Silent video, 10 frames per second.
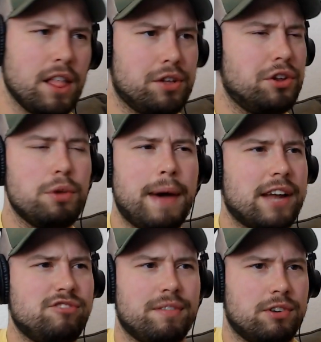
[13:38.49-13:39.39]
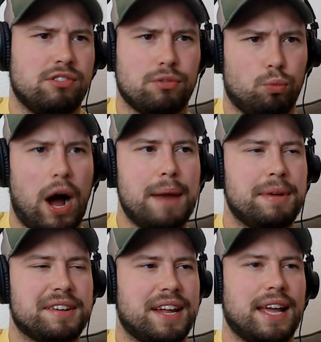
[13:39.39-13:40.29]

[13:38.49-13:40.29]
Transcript: could you imagine Weidman's, like,